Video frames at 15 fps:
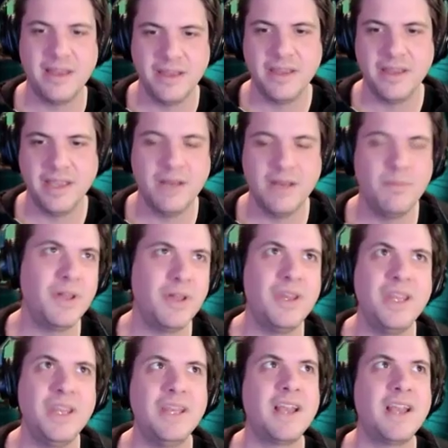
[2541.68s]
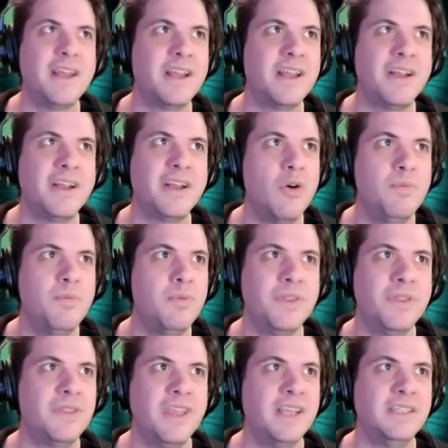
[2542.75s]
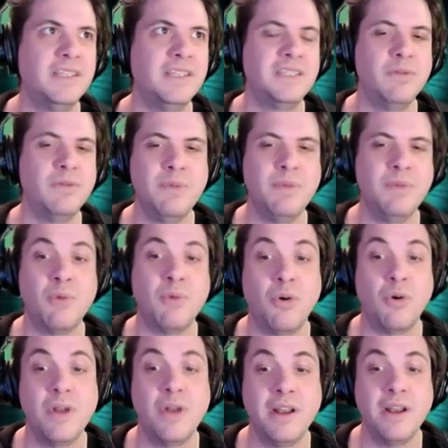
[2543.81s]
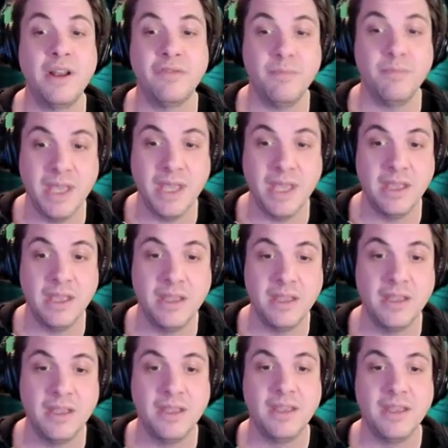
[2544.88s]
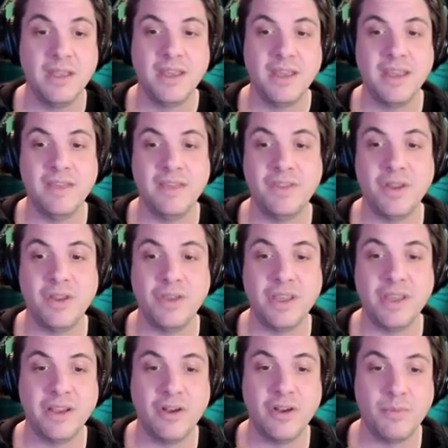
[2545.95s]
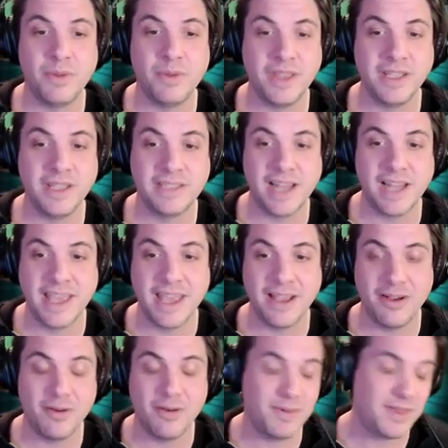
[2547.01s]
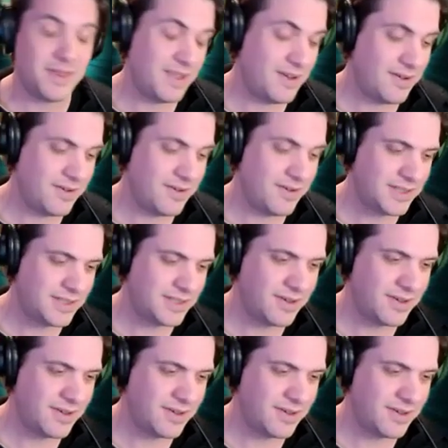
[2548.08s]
inability to kind of cope with things that would be more ordinary for me, even though he can cope with things that I can't cope with. So